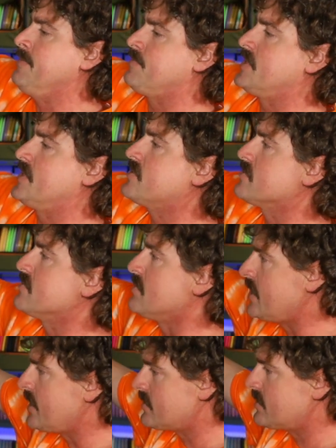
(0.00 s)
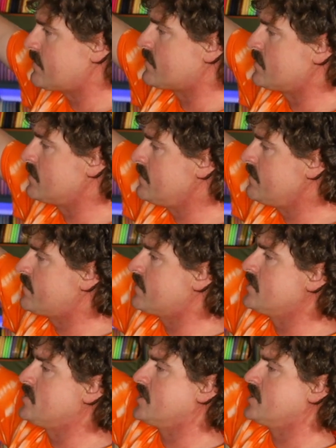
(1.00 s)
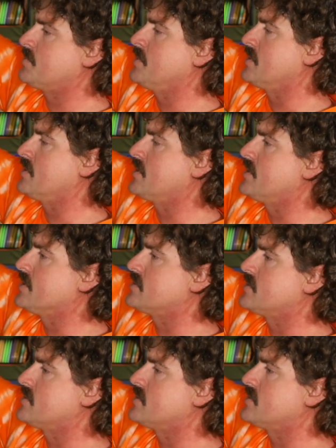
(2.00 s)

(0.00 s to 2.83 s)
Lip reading: There's lots of room for adjustment on this.